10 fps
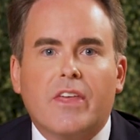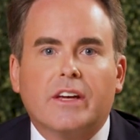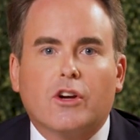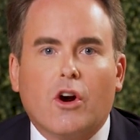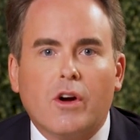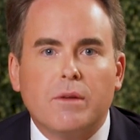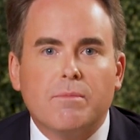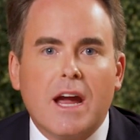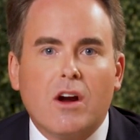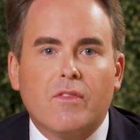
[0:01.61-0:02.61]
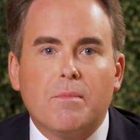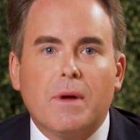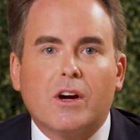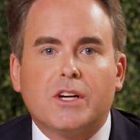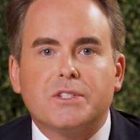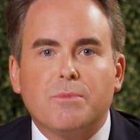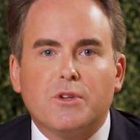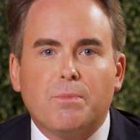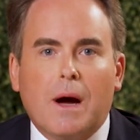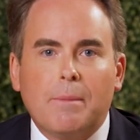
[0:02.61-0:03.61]
and current mayor of America's
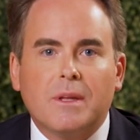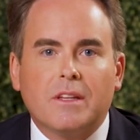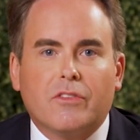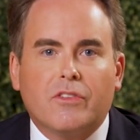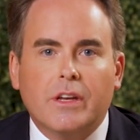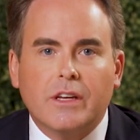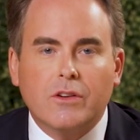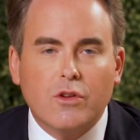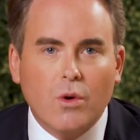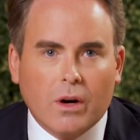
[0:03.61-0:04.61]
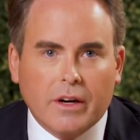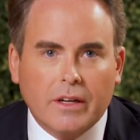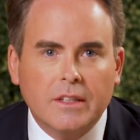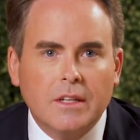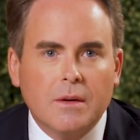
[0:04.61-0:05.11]
most populous city, New York.